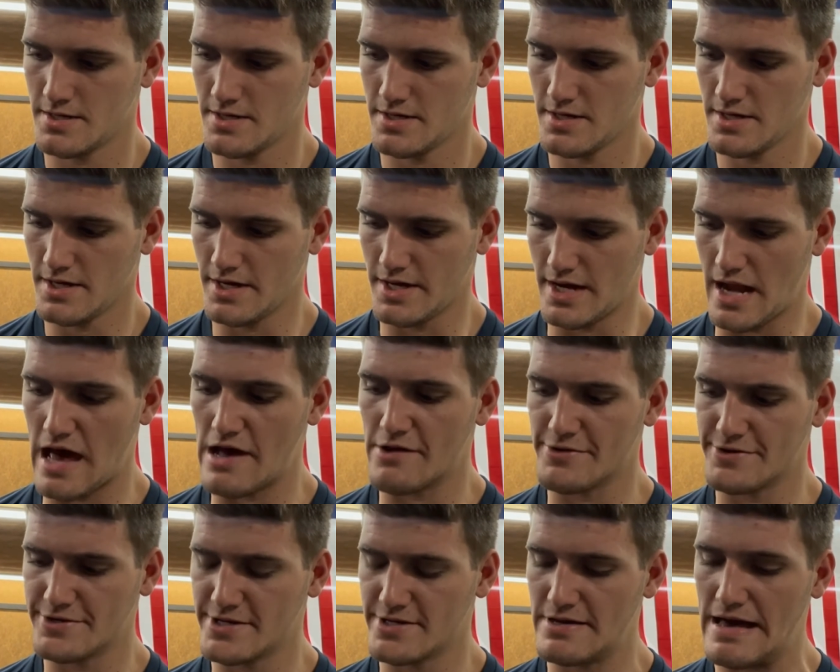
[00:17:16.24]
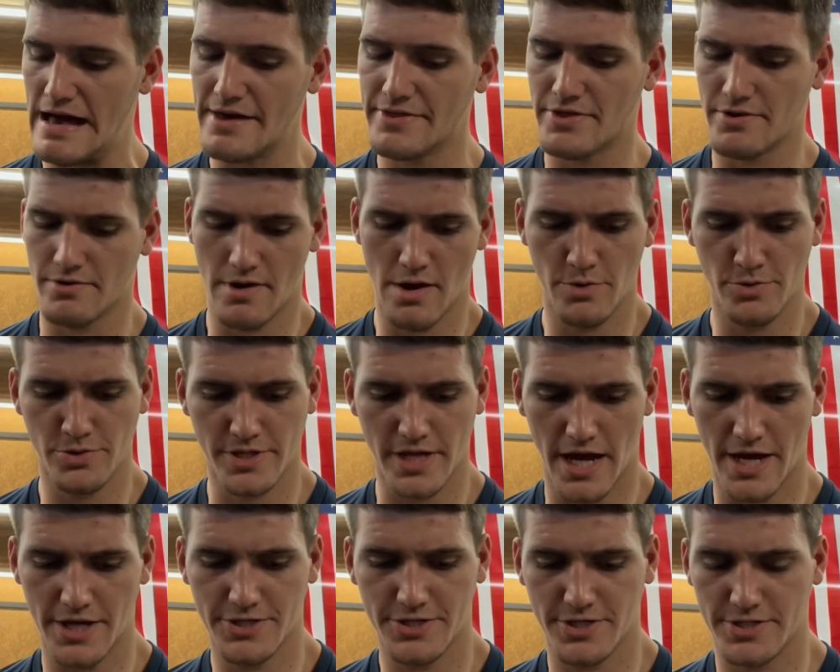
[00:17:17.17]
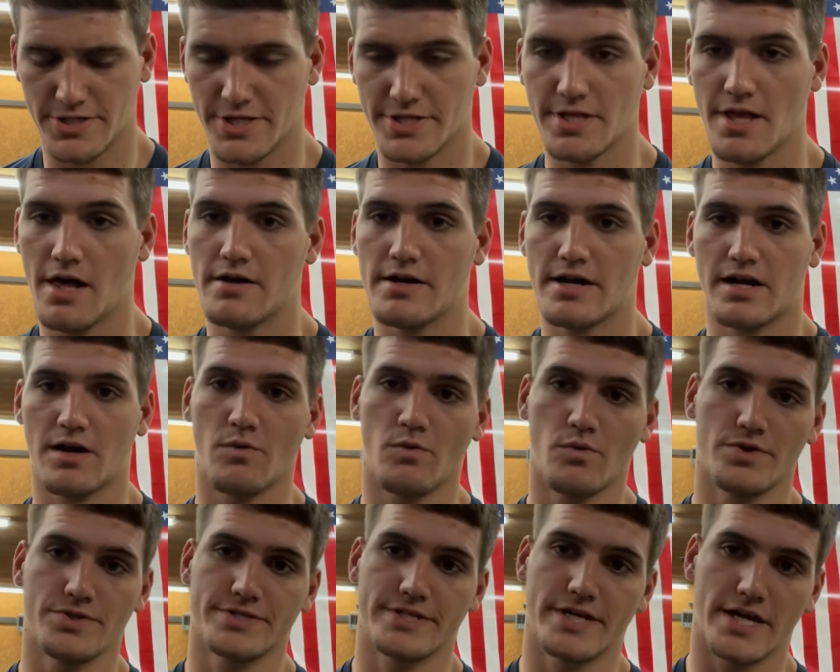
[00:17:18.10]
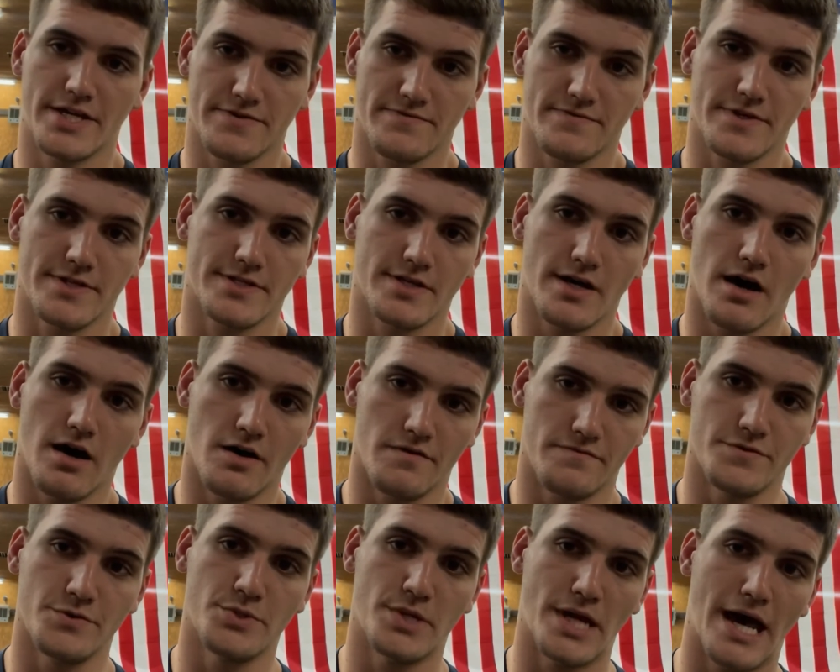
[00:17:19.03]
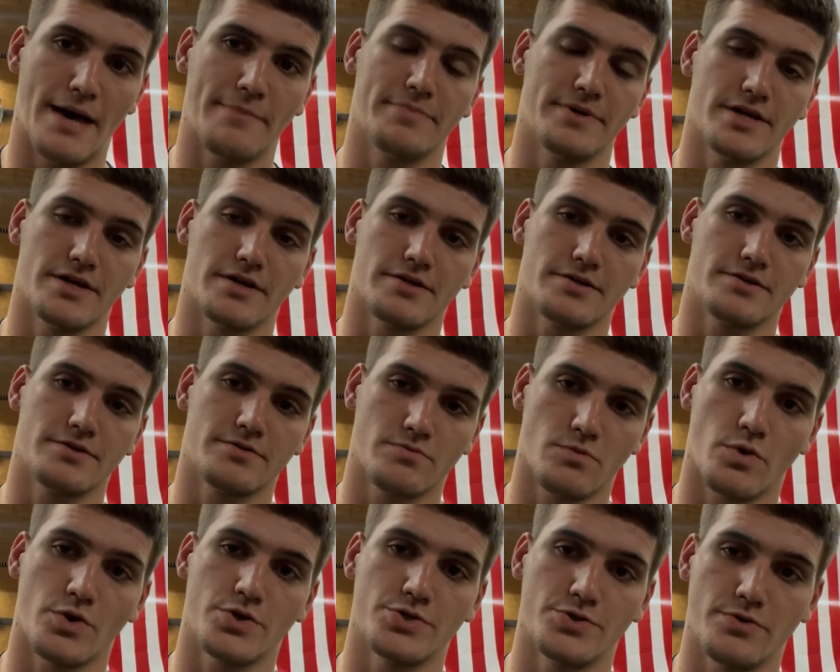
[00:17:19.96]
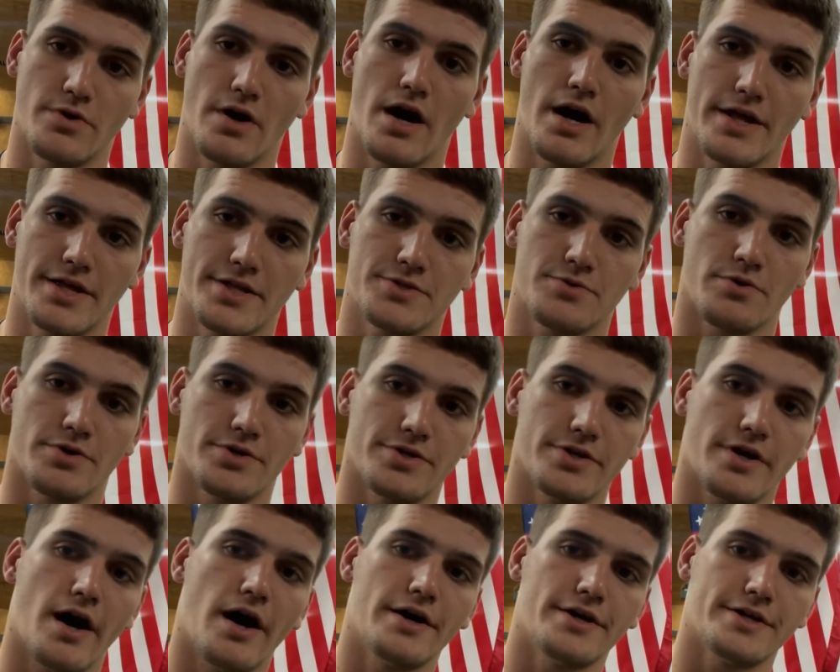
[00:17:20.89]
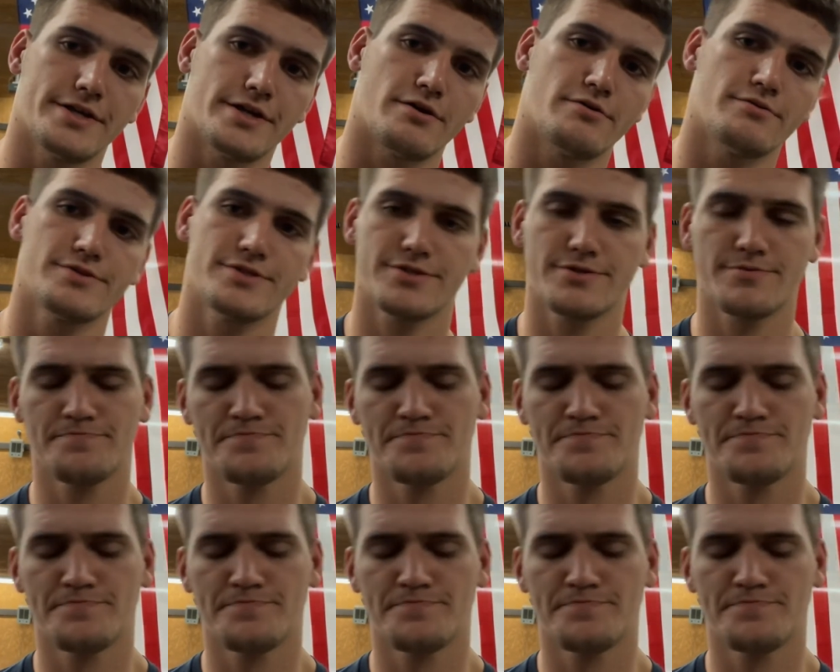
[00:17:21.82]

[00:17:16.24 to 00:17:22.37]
I really like the Rhodes cage because it's not like a one size fits all. If you type in what you got, it's what you got. You know, it's